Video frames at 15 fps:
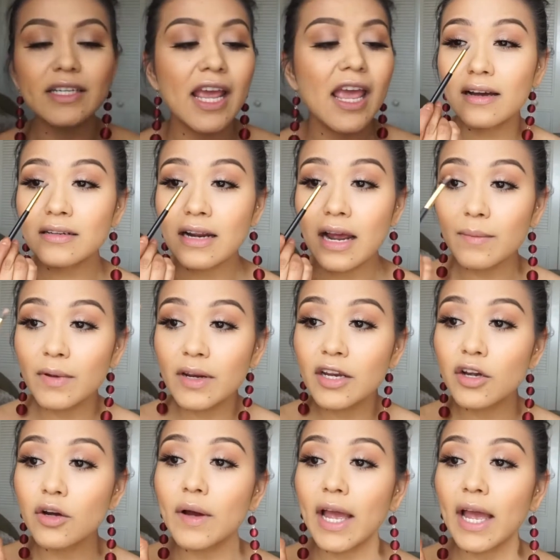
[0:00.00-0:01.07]
And I'm going
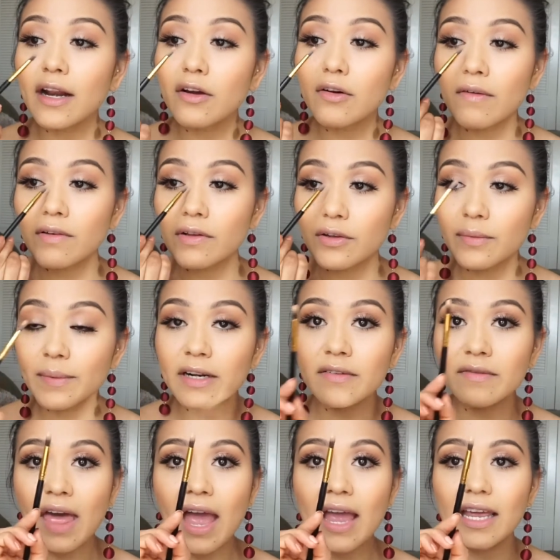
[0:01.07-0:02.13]
to go ahead and grab a little bit
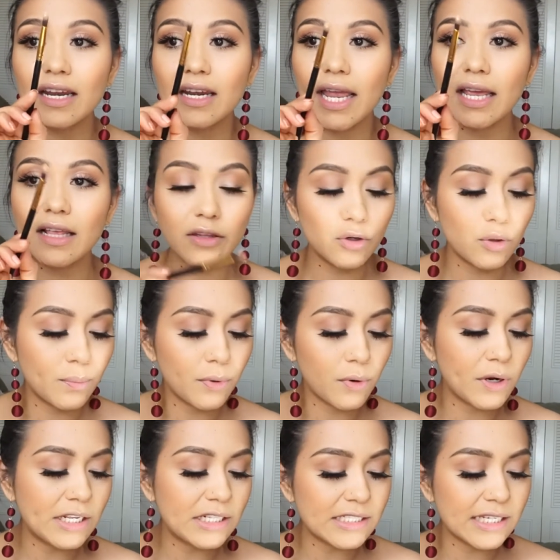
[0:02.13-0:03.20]
of that in a little
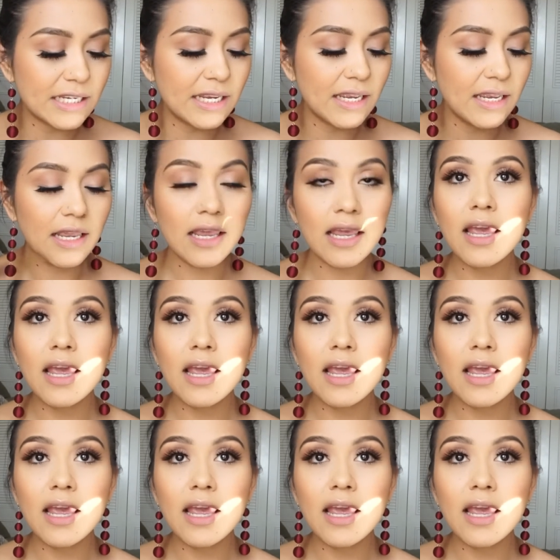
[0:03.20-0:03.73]
pointy